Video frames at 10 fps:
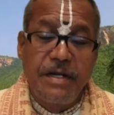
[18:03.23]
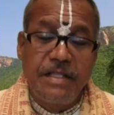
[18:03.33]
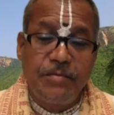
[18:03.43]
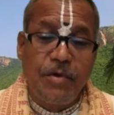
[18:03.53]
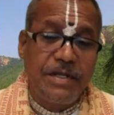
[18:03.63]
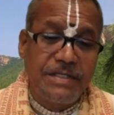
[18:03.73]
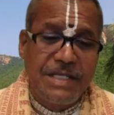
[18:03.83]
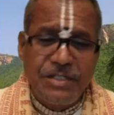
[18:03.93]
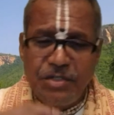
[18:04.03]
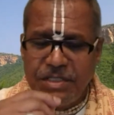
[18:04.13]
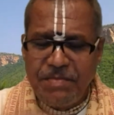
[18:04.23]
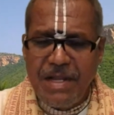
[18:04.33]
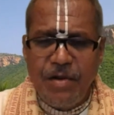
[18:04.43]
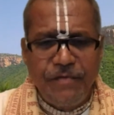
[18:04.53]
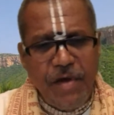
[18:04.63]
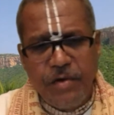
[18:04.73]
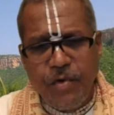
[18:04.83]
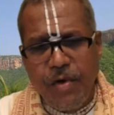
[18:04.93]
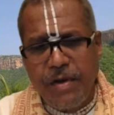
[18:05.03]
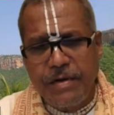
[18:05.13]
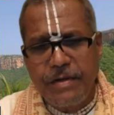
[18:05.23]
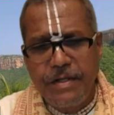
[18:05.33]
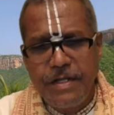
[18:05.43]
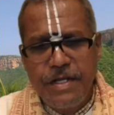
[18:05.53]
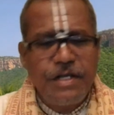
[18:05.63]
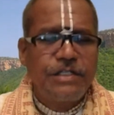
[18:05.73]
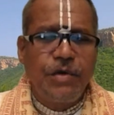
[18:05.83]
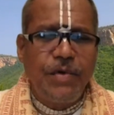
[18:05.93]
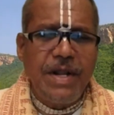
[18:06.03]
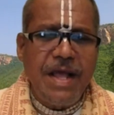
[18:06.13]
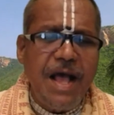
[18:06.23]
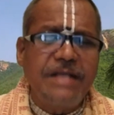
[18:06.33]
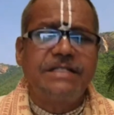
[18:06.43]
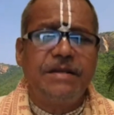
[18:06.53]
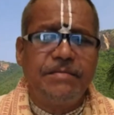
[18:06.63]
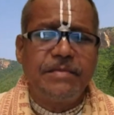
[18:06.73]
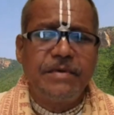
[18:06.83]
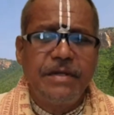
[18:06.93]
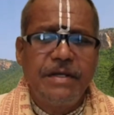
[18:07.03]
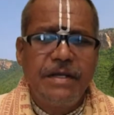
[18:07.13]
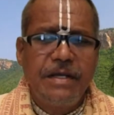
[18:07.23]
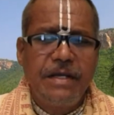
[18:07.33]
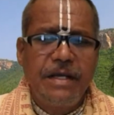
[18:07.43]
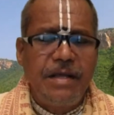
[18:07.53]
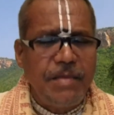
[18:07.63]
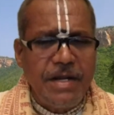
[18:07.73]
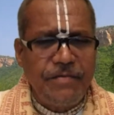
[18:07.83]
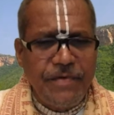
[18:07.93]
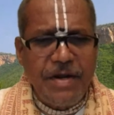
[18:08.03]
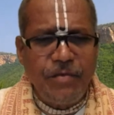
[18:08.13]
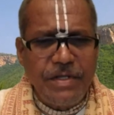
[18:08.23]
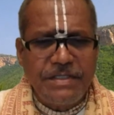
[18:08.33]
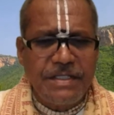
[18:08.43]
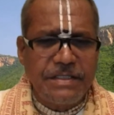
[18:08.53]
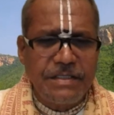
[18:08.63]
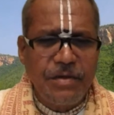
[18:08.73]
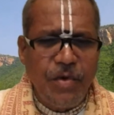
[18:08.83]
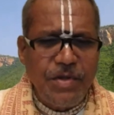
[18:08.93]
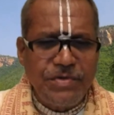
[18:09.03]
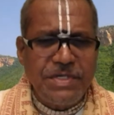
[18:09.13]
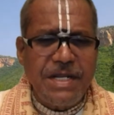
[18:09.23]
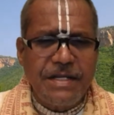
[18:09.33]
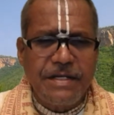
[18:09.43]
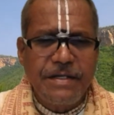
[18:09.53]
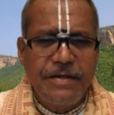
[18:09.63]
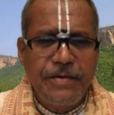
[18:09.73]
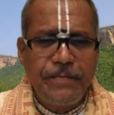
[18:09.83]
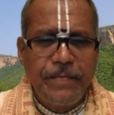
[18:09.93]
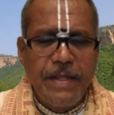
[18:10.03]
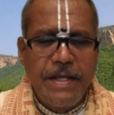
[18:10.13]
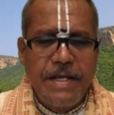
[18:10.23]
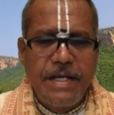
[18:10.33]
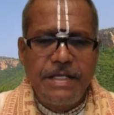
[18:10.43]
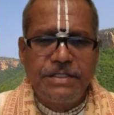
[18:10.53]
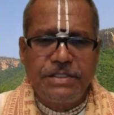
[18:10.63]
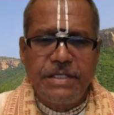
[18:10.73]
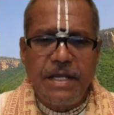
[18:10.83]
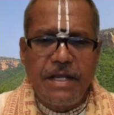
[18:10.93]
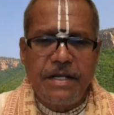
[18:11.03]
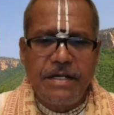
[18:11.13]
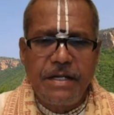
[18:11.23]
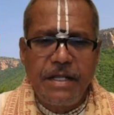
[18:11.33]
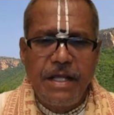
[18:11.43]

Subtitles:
Early in the mornings, he used to smell of alcohol. So one day I asked him, "Hey, my dear friend, what is this? Why you drink?" He said,